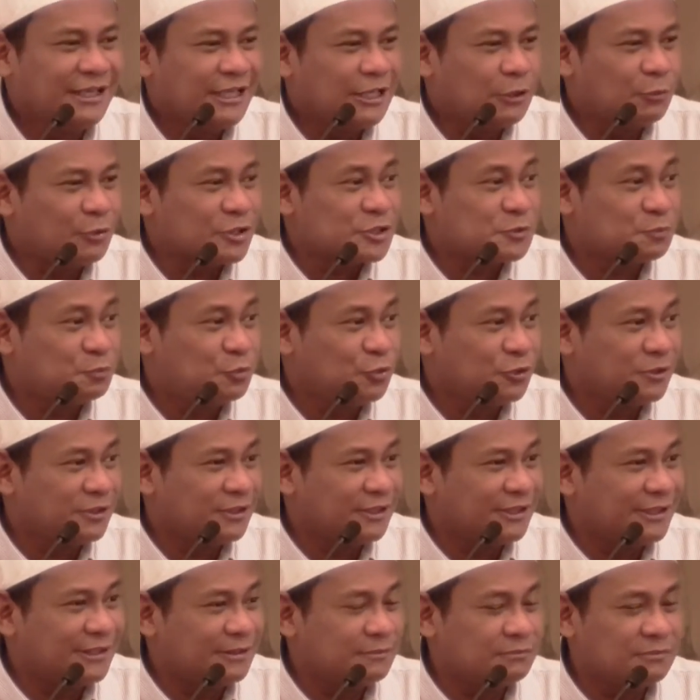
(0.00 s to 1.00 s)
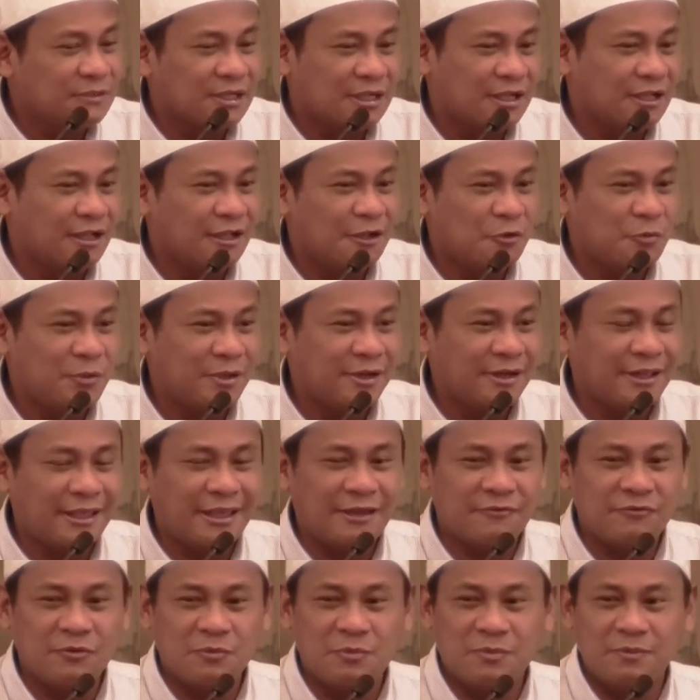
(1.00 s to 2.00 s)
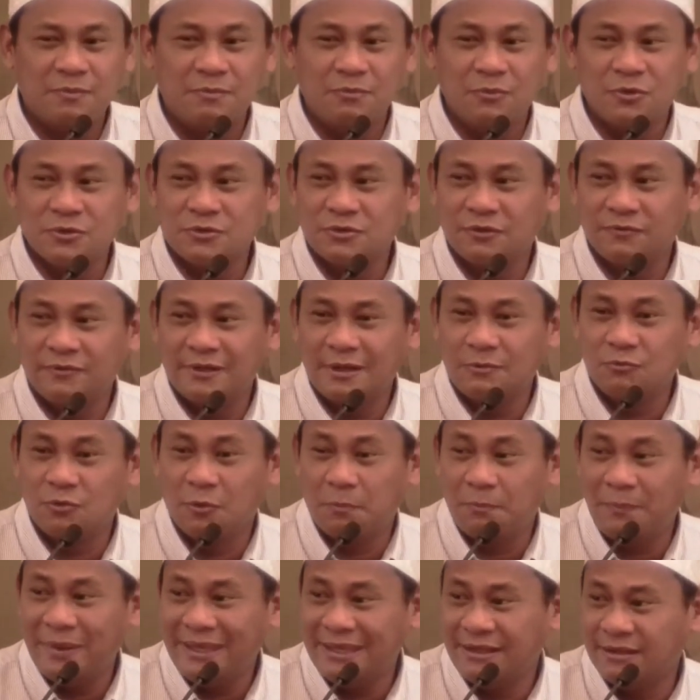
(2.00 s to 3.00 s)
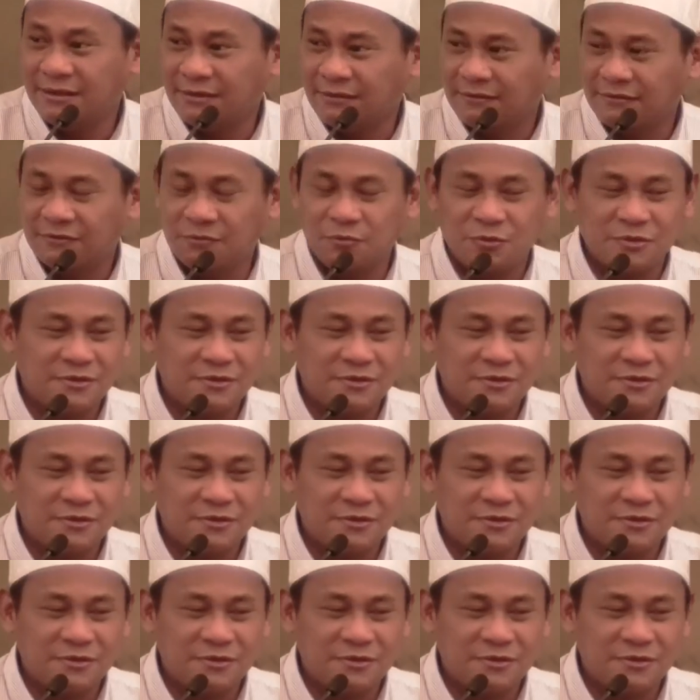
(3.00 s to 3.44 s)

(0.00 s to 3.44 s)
It was put in Mecca when most of them were pagans.